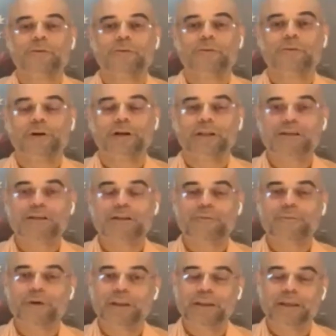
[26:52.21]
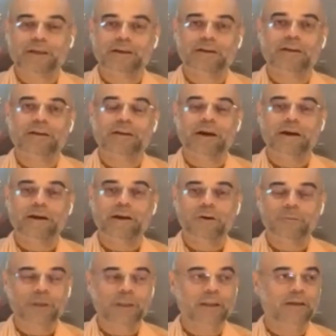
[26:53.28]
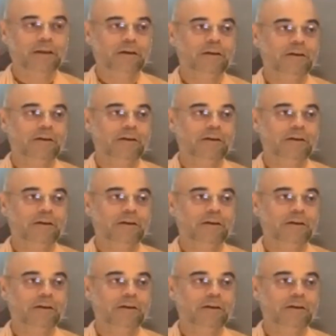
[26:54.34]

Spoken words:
What is the meaning, inherent meaning,